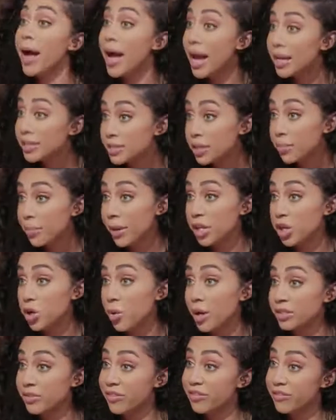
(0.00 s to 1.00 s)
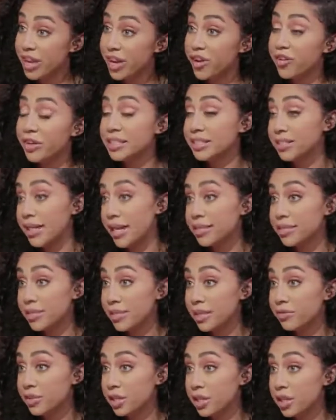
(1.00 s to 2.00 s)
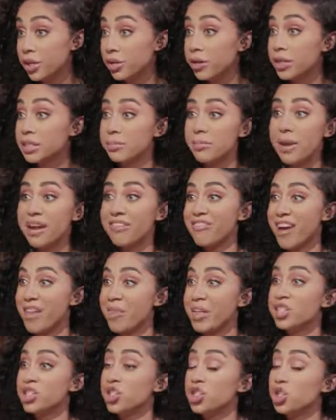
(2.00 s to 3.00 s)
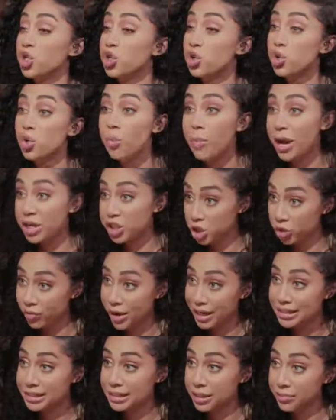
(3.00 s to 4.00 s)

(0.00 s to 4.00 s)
But somebody who has a very sensitive clitoris might find that's too much direct